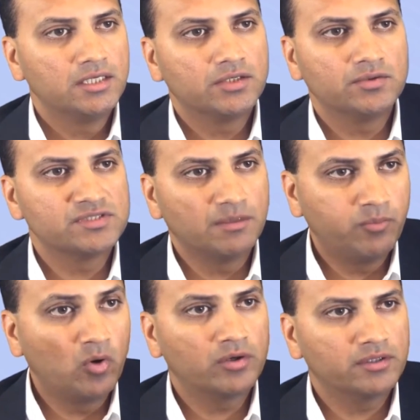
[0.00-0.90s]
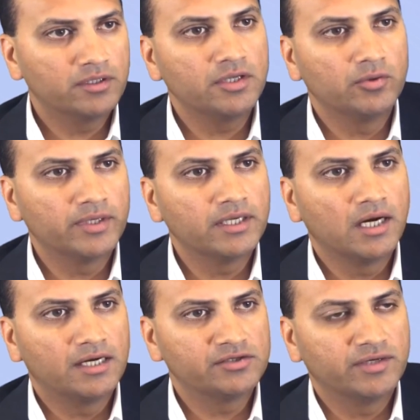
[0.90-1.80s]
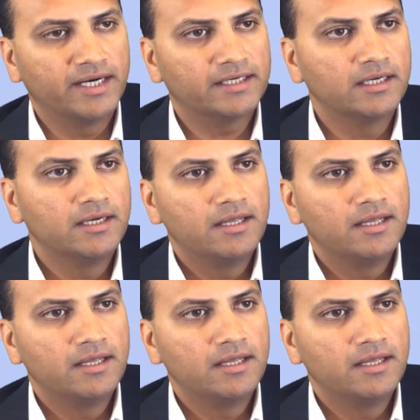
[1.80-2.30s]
to support the DoD contract,